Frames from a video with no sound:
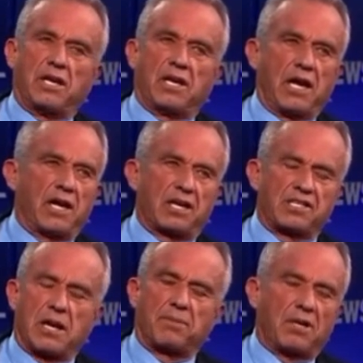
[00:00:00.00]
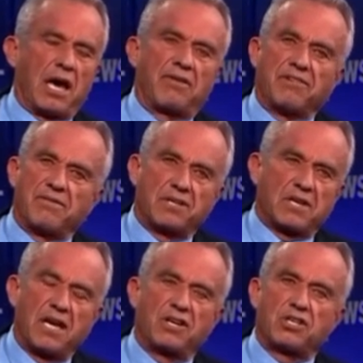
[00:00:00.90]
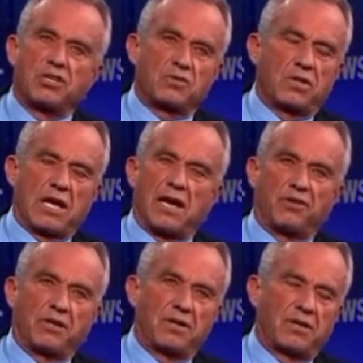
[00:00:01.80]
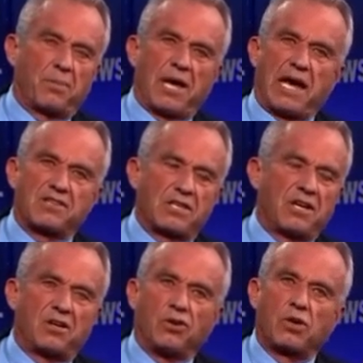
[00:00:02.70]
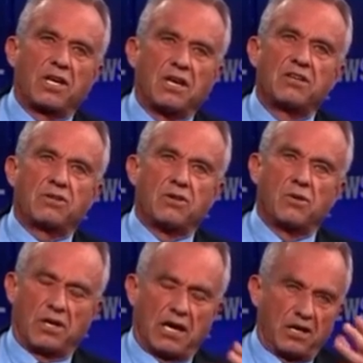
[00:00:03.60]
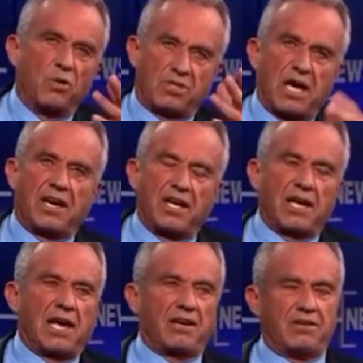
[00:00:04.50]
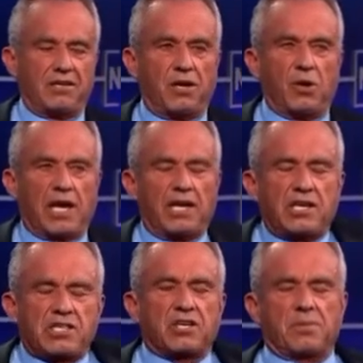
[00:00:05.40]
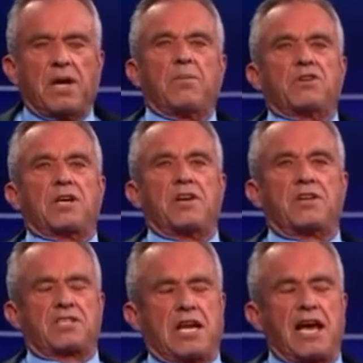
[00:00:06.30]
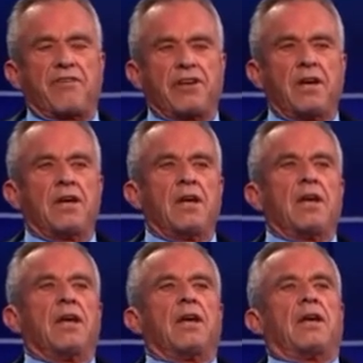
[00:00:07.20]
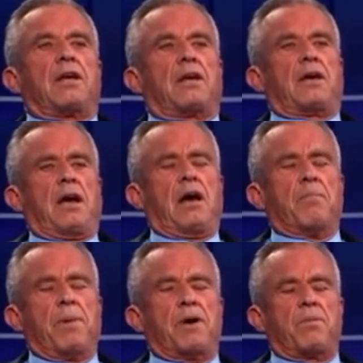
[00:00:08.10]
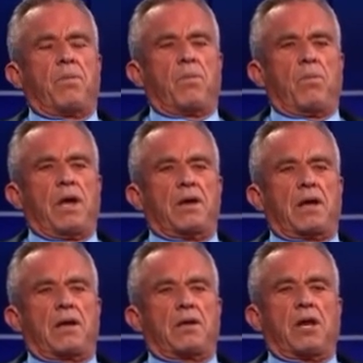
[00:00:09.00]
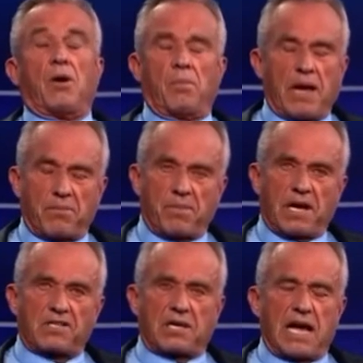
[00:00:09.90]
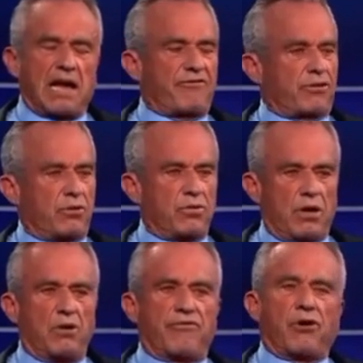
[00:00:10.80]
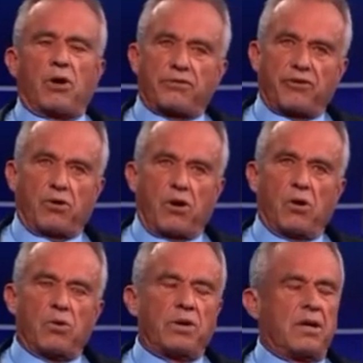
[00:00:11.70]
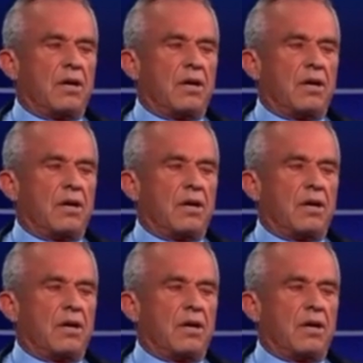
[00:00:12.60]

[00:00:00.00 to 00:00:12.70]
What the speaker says: and I accept a lot of invitations without the capacity to look into, and I know Teddy had, 86 members on his staff. But when, a member of my staff, through no fault of her own,